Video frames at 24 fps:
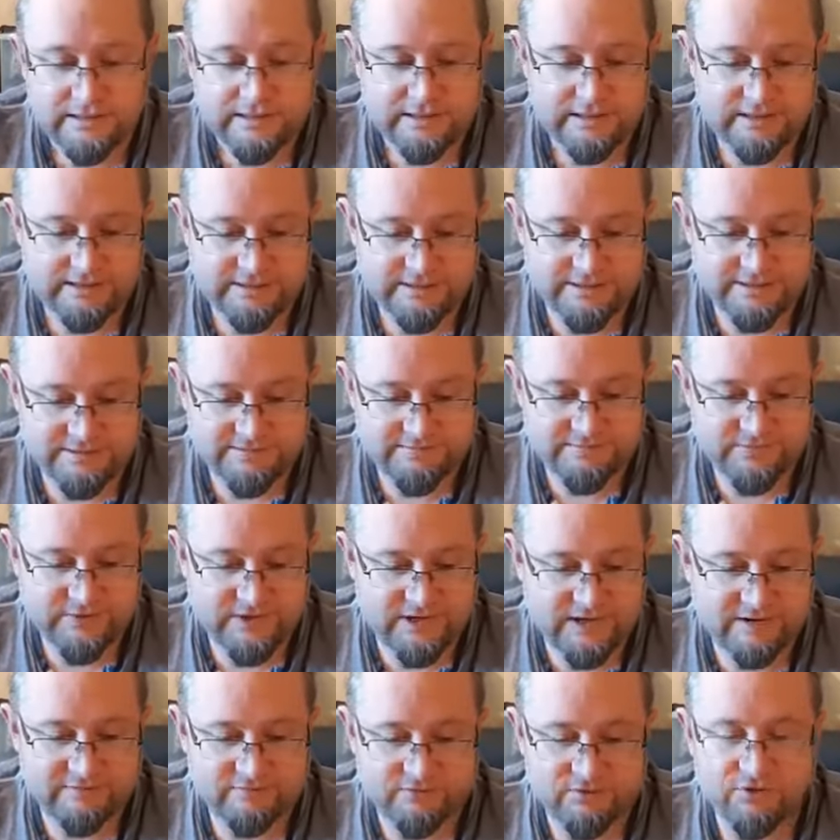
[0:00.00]
But
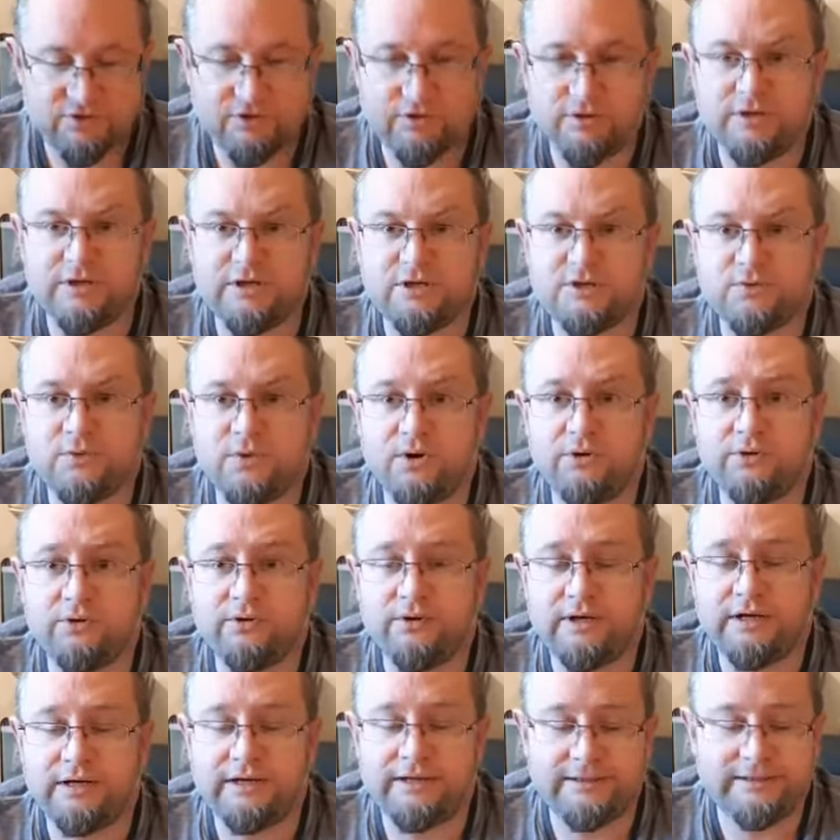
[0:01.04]
I haven't done this one,
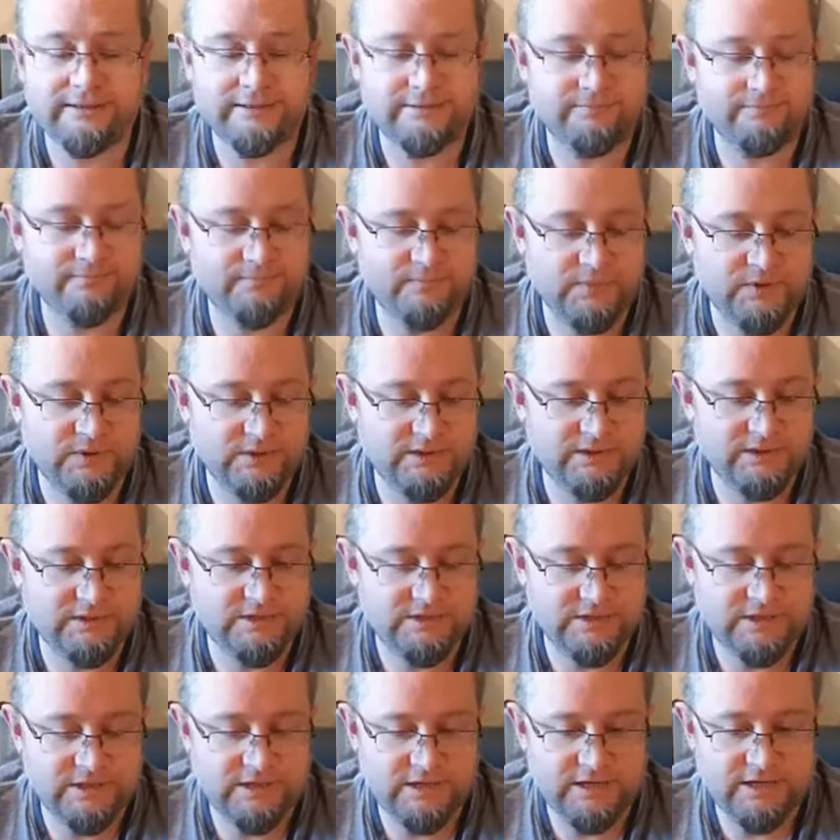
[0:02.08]

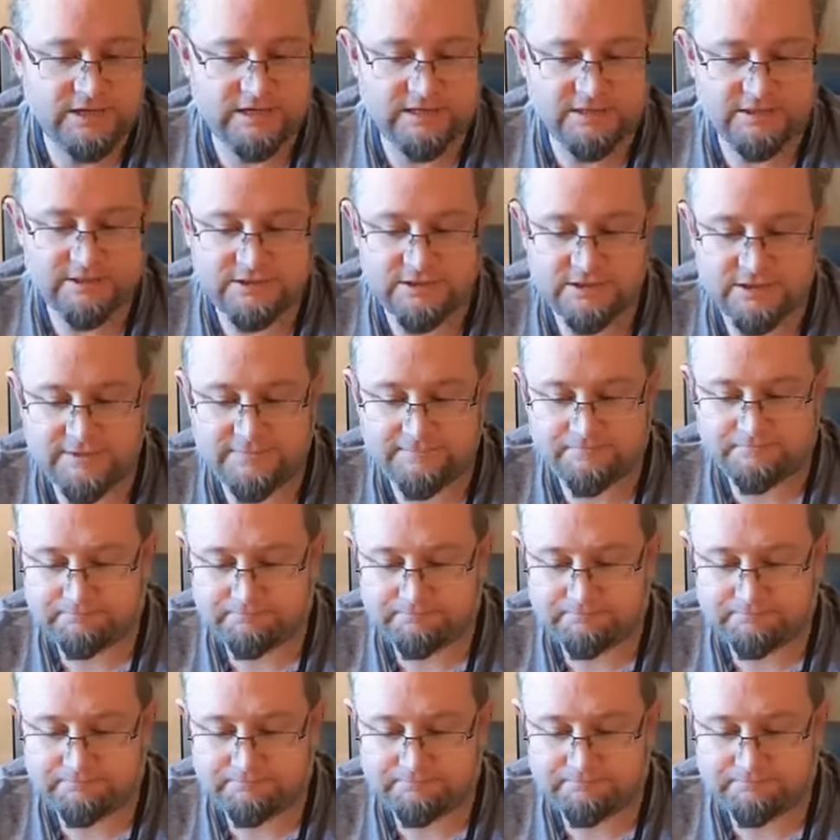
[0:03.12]
but it's.